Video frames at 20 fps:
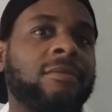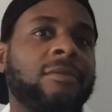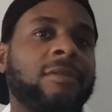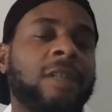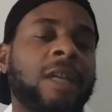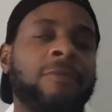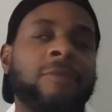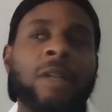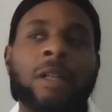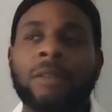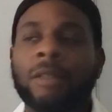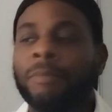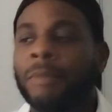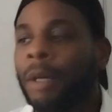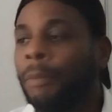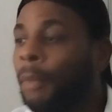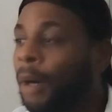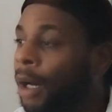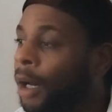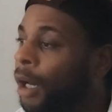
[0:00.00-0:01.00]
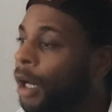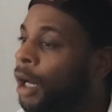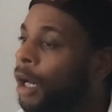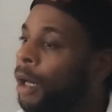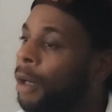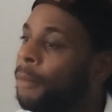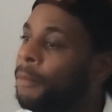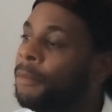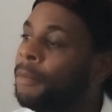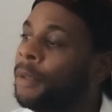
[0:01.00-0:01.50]
I talked to my
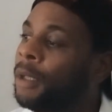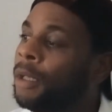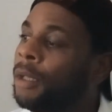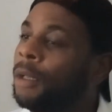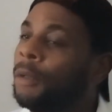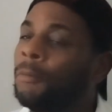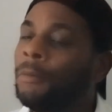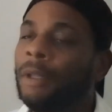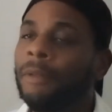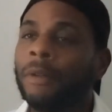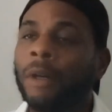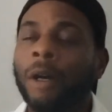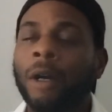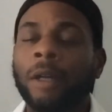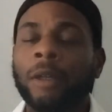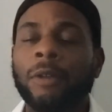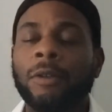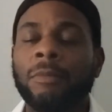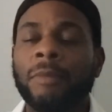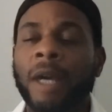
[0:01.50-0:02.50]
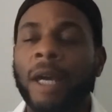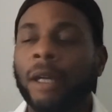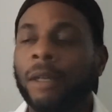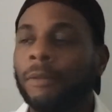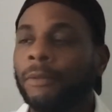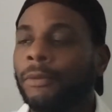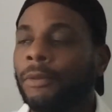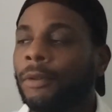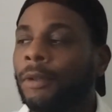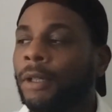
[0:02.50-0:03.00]
mom. We argued back
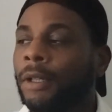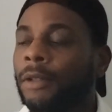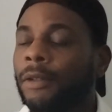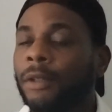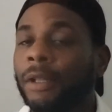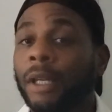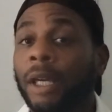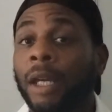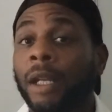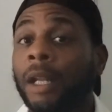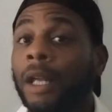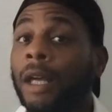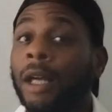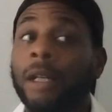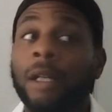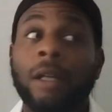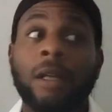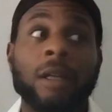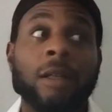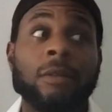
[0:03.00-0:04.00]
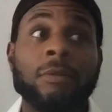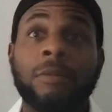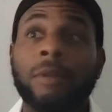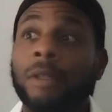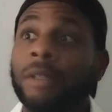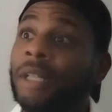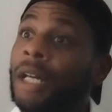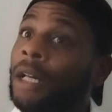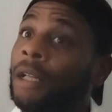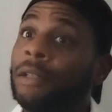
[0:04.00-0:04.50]
and forth, and I ain't heard
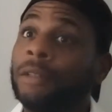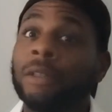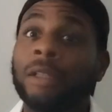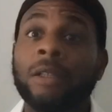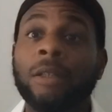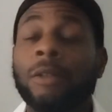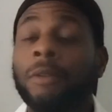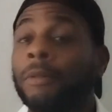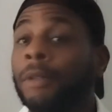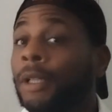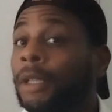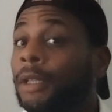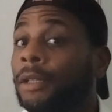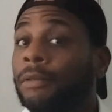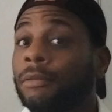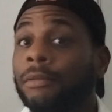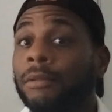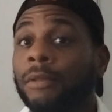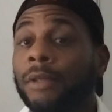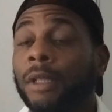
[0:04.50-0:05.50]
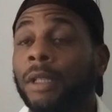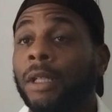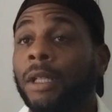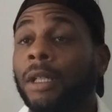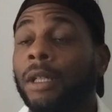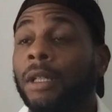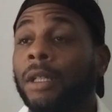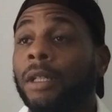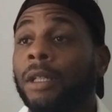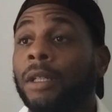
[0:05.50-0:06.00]
not a single word.
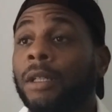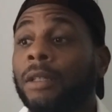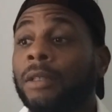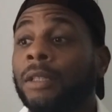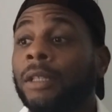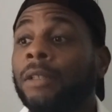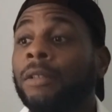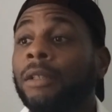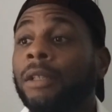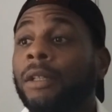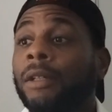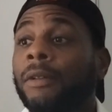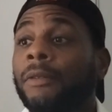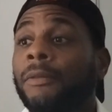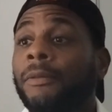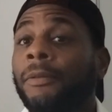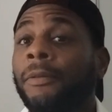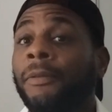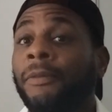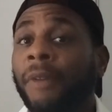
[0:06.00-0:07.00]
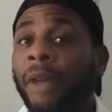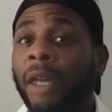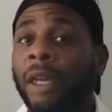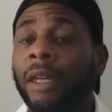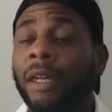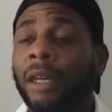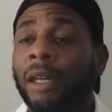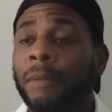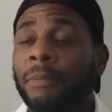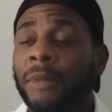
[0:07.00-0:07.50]
This
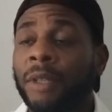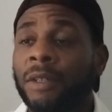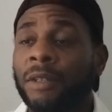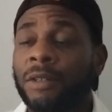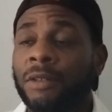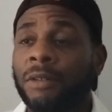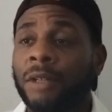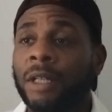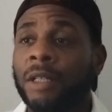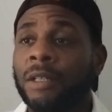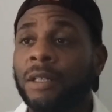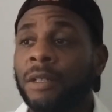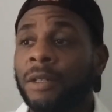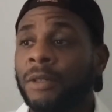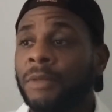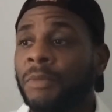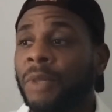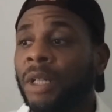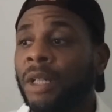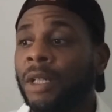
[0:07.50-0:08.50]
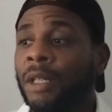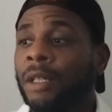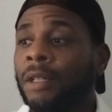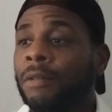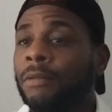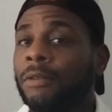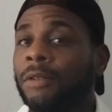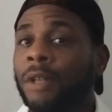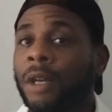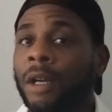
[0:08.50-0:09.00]
fake administration that's been
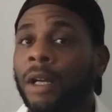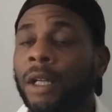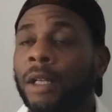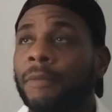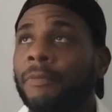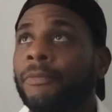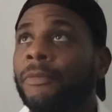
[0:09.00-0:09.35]
in. Sorry.